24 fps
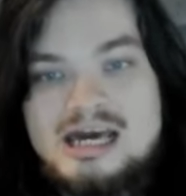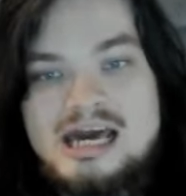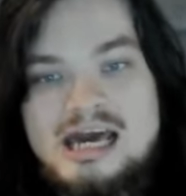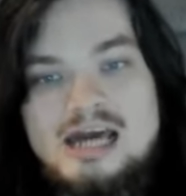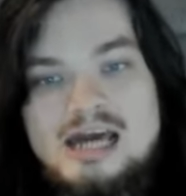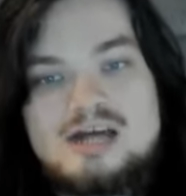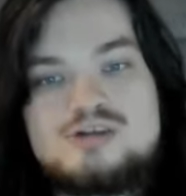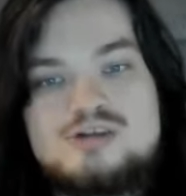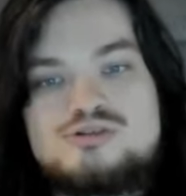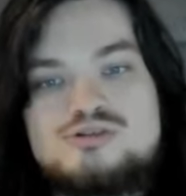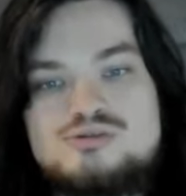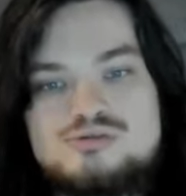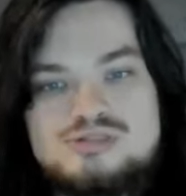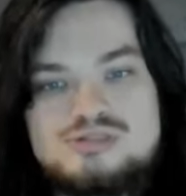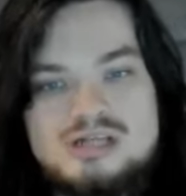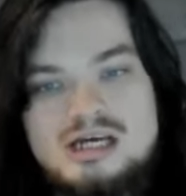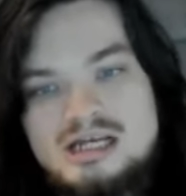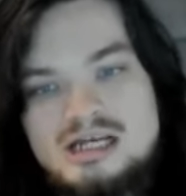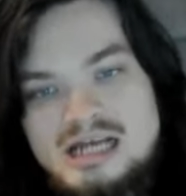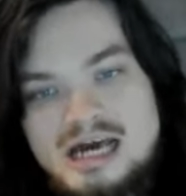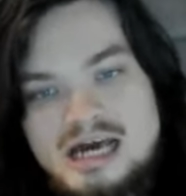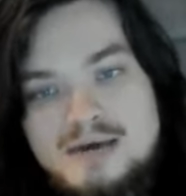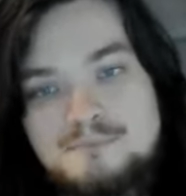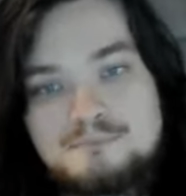Andrew
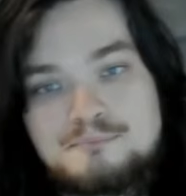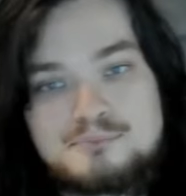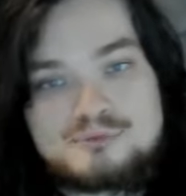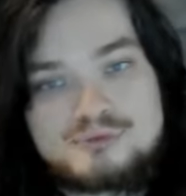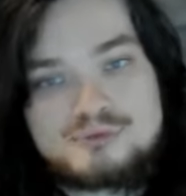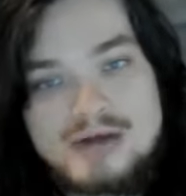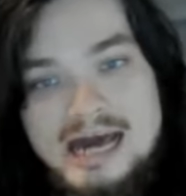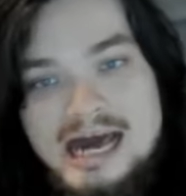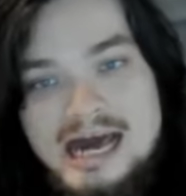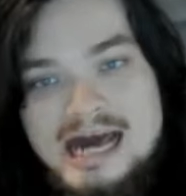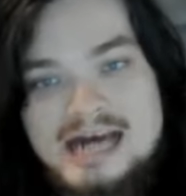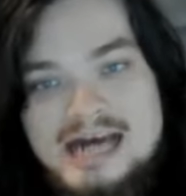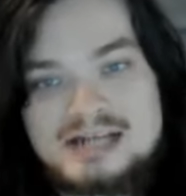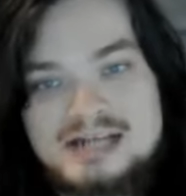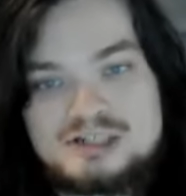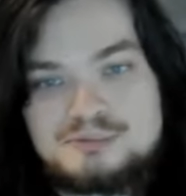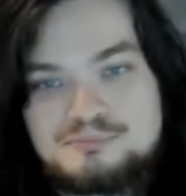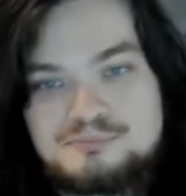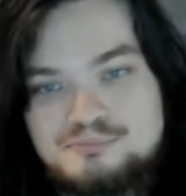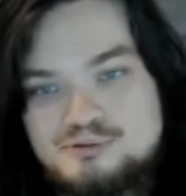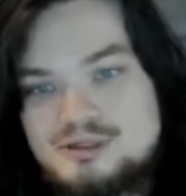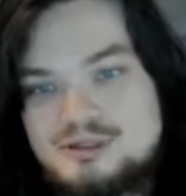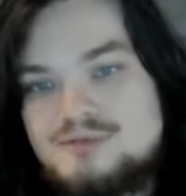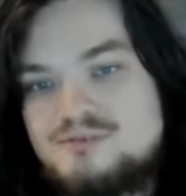Tate had
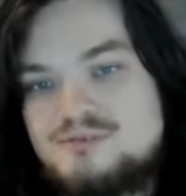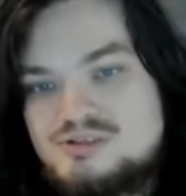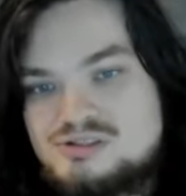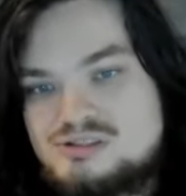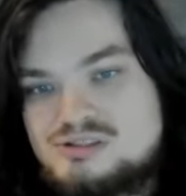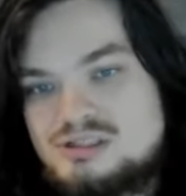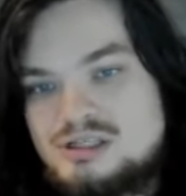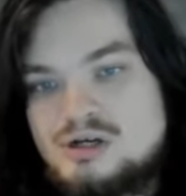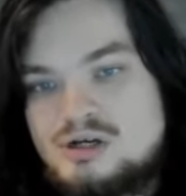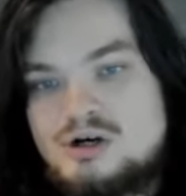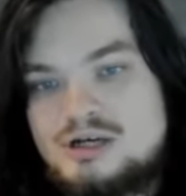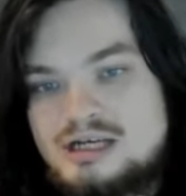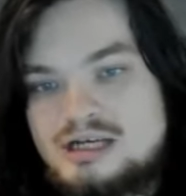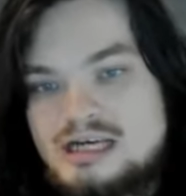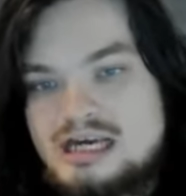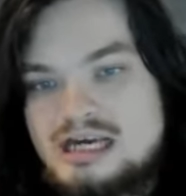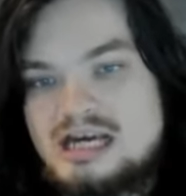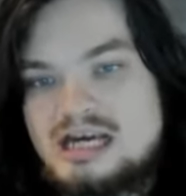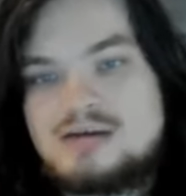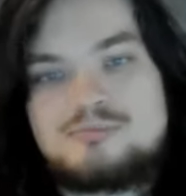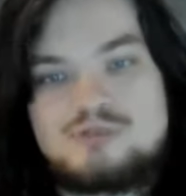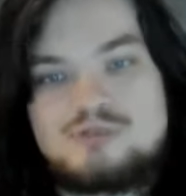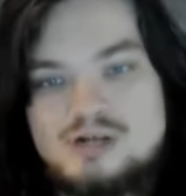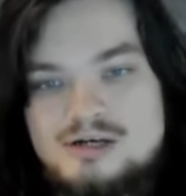bragged previously on
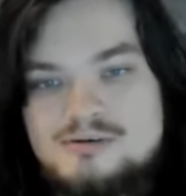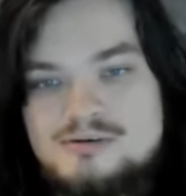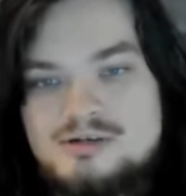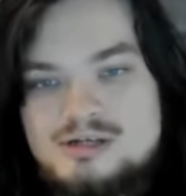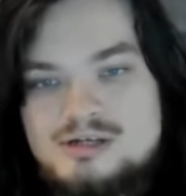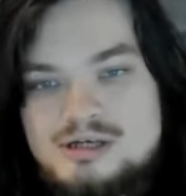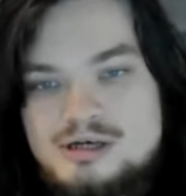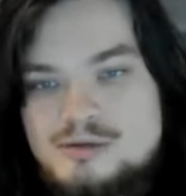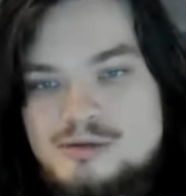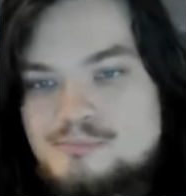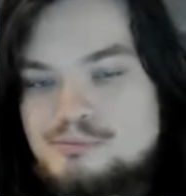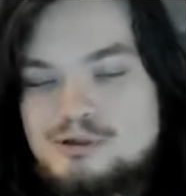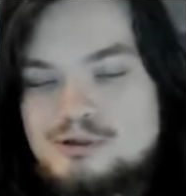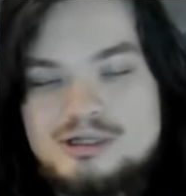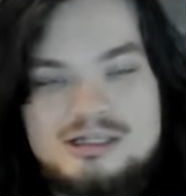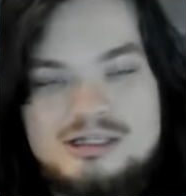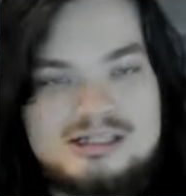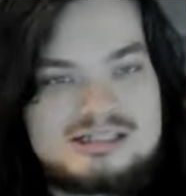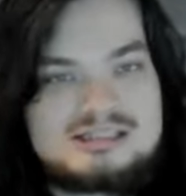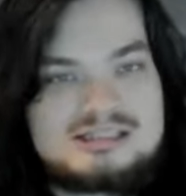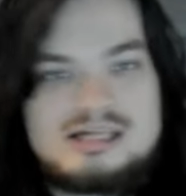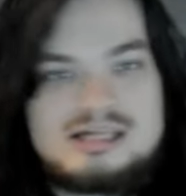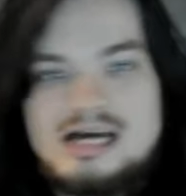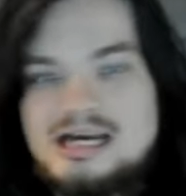camera, putting
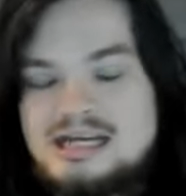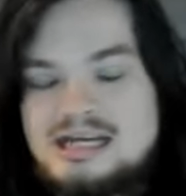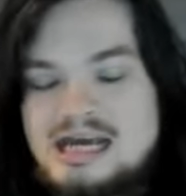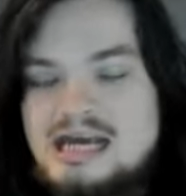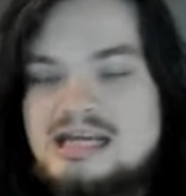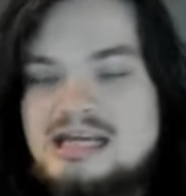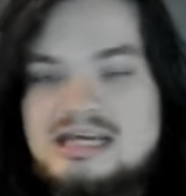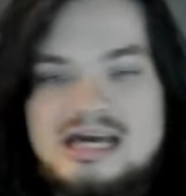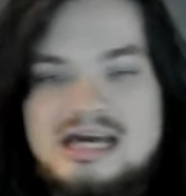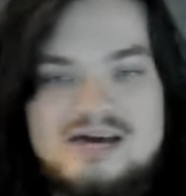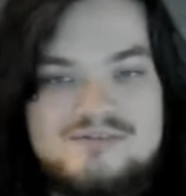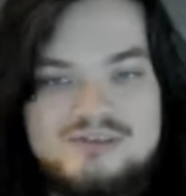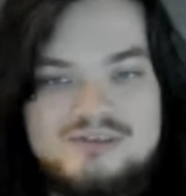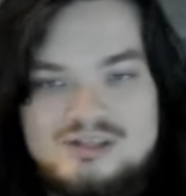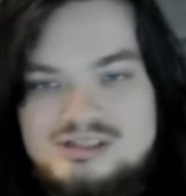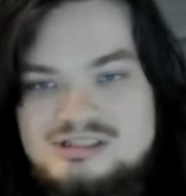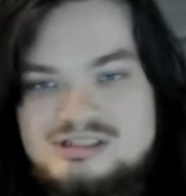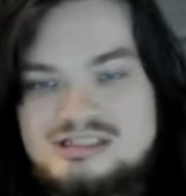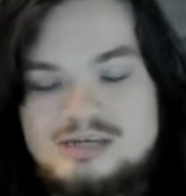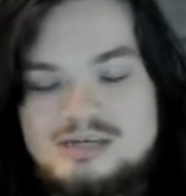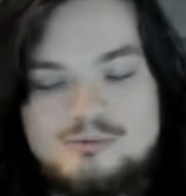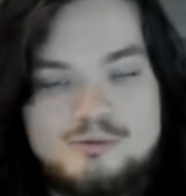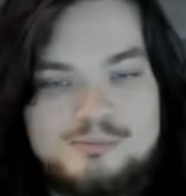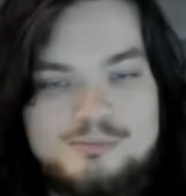aside any evidence
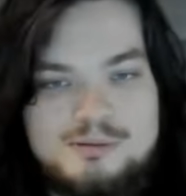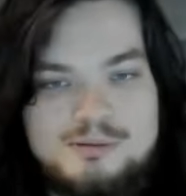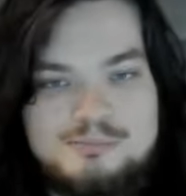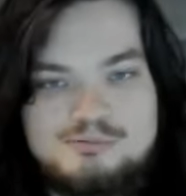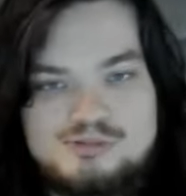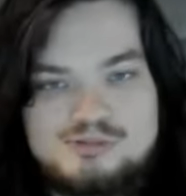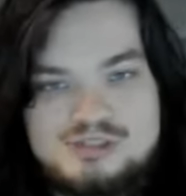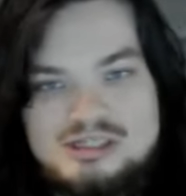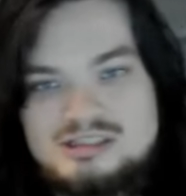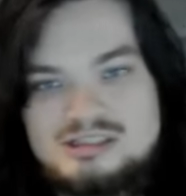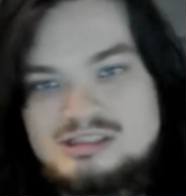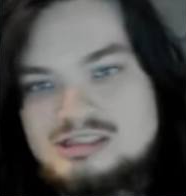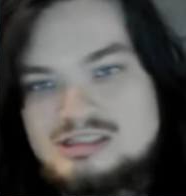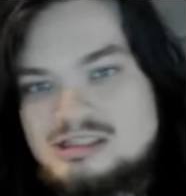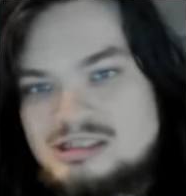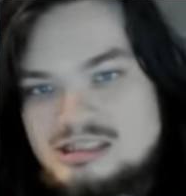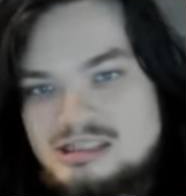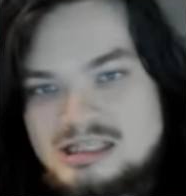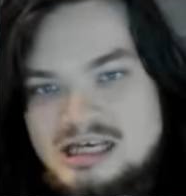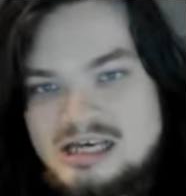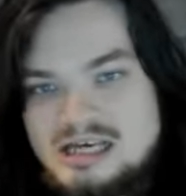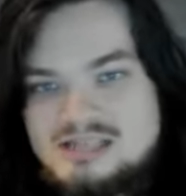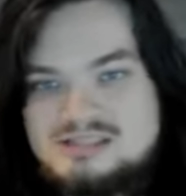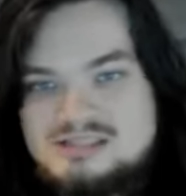that will be presented in the
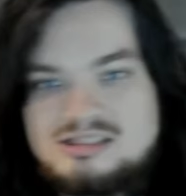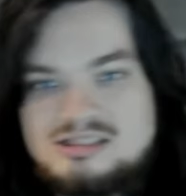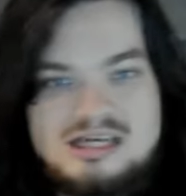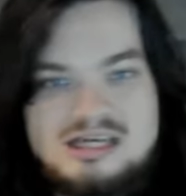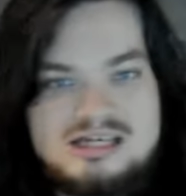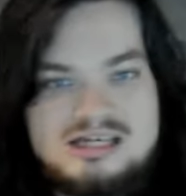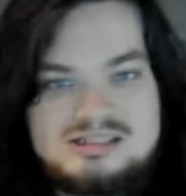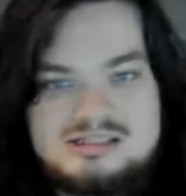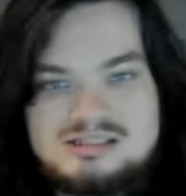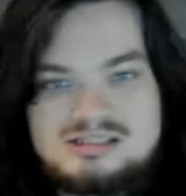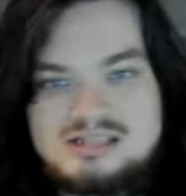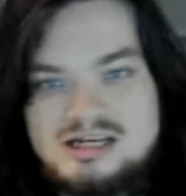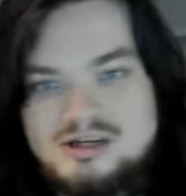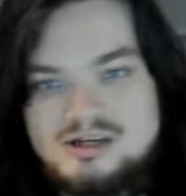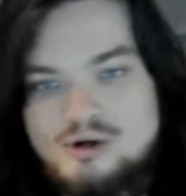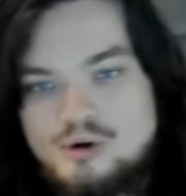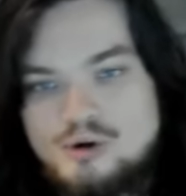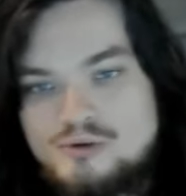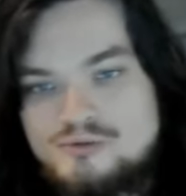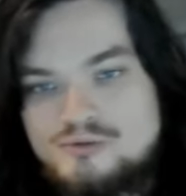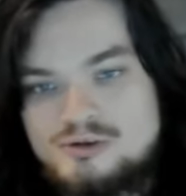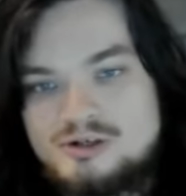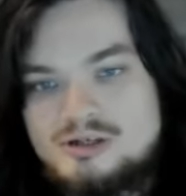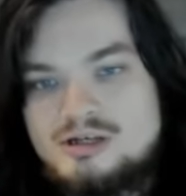case is not
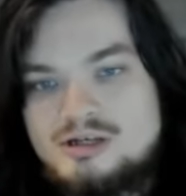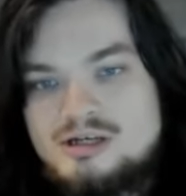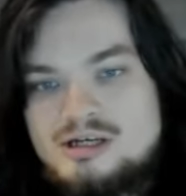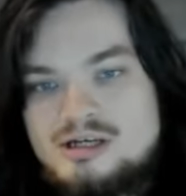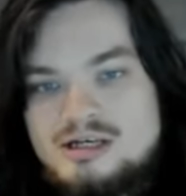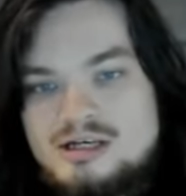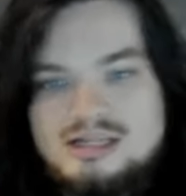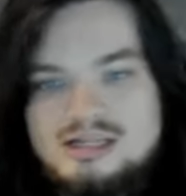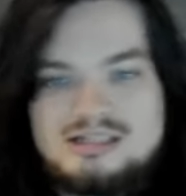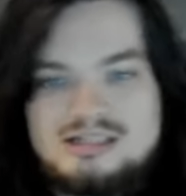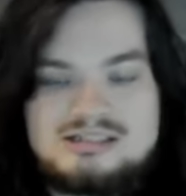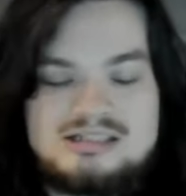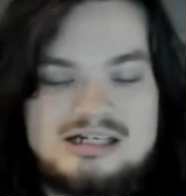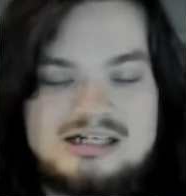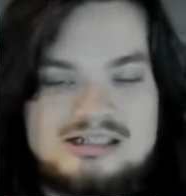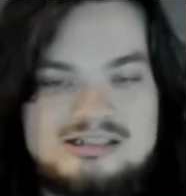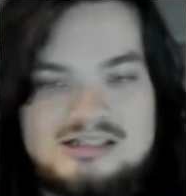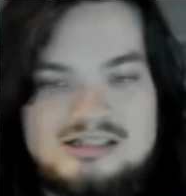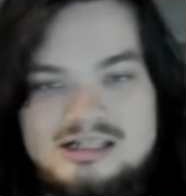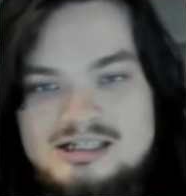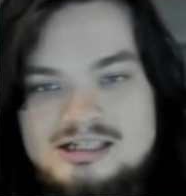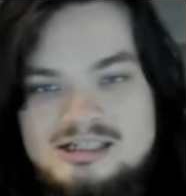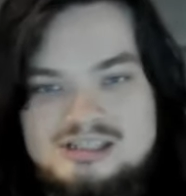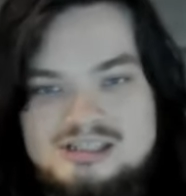over, it is not
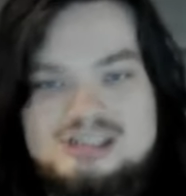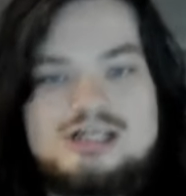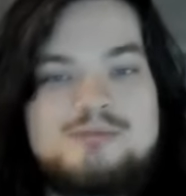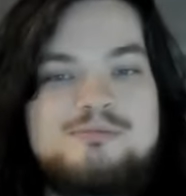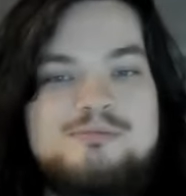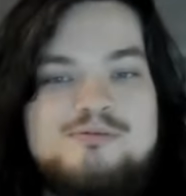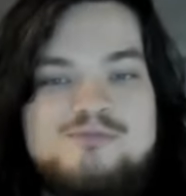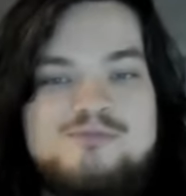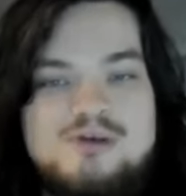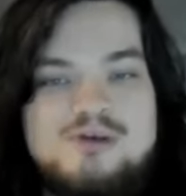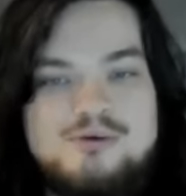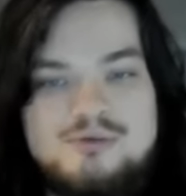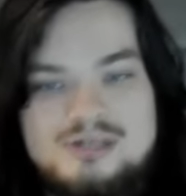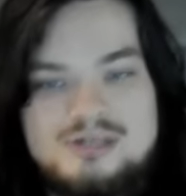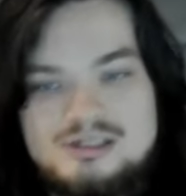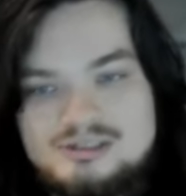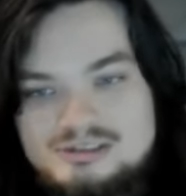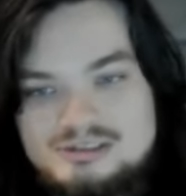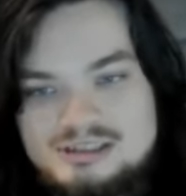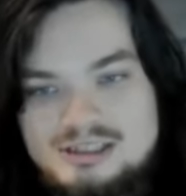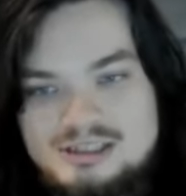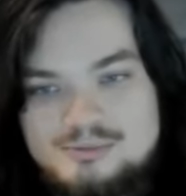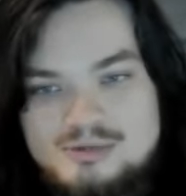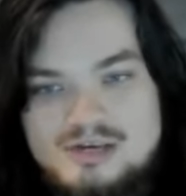done, he has not been found
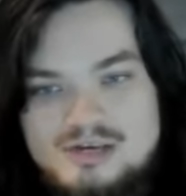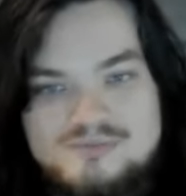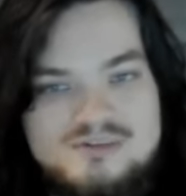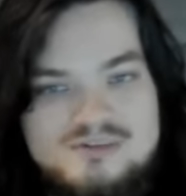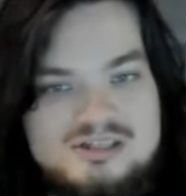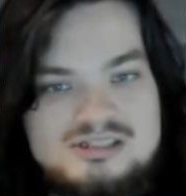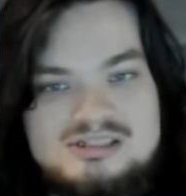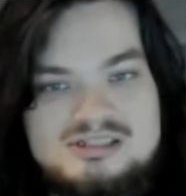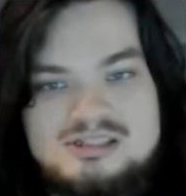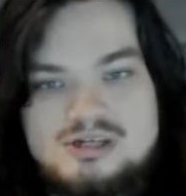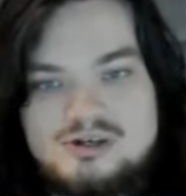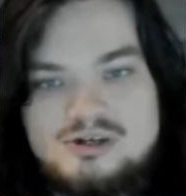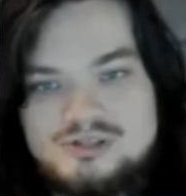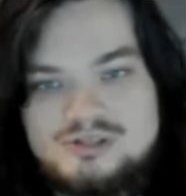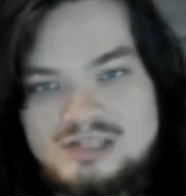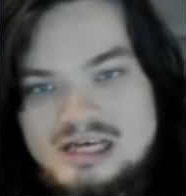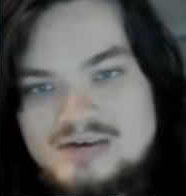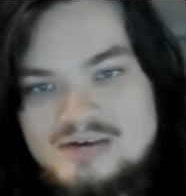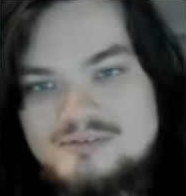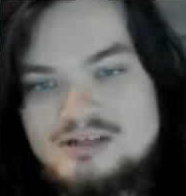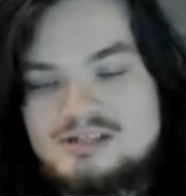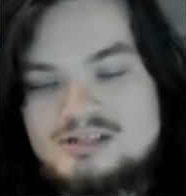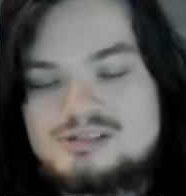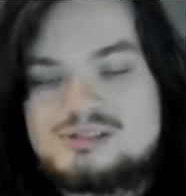guilty, we have yet to see all the
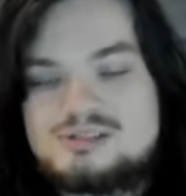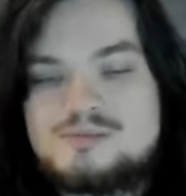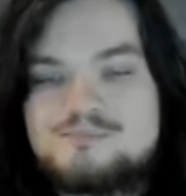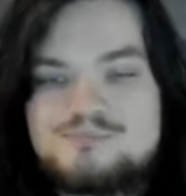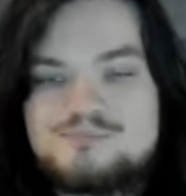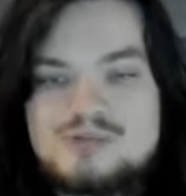evidence.